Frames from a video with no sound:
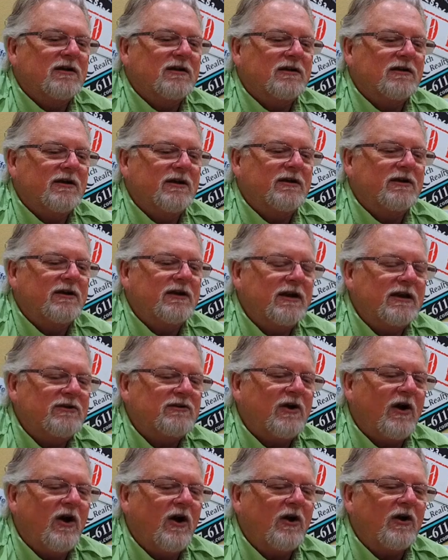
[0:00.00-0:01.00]
Linda needs
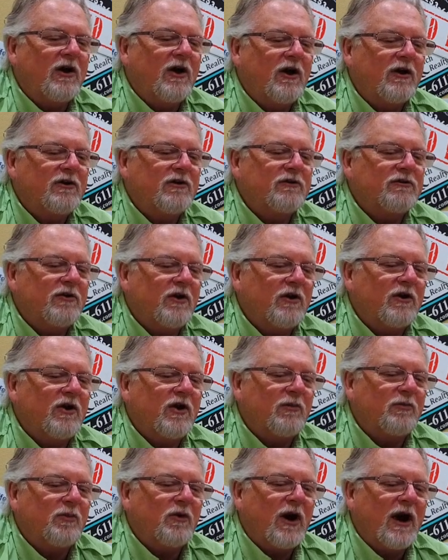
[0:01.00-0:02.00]
hog hunters on
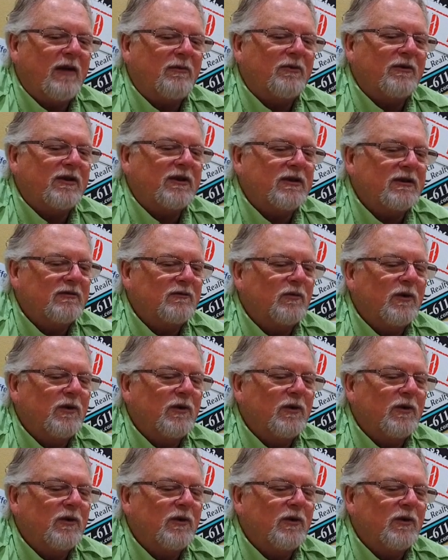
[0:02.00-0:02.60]
her property.